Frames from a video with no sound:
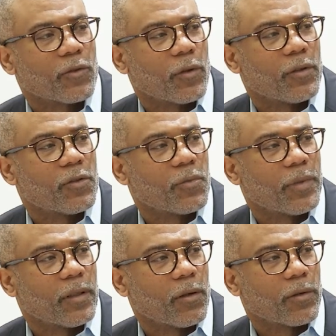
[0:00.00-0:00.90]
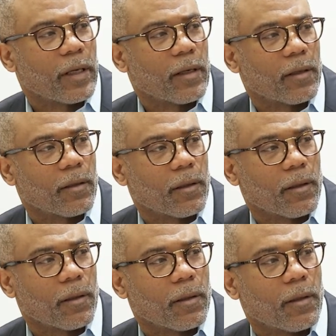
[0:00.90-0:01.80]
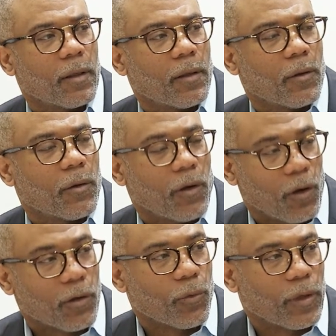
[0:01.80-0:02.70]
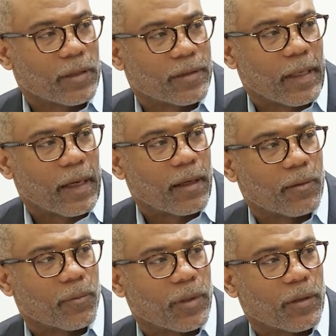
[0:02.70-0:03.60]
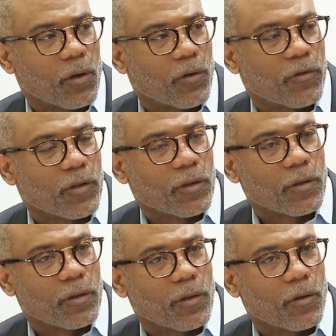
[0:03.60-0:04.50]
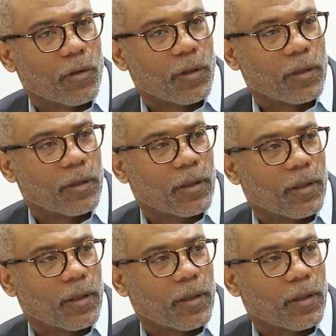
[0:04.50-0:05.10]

Square used to be located on the west side, but over on